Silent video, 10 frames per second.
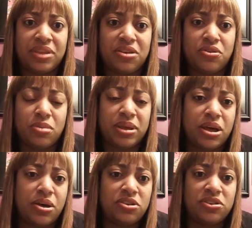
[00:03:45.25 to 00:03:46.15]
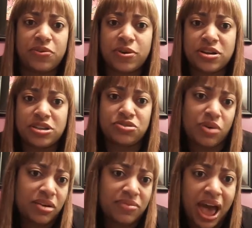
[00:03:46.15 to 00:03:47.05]
that normally goes for
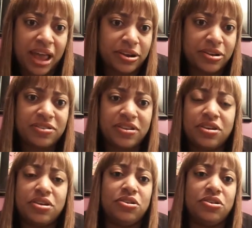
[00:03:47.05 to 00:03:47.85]
$12,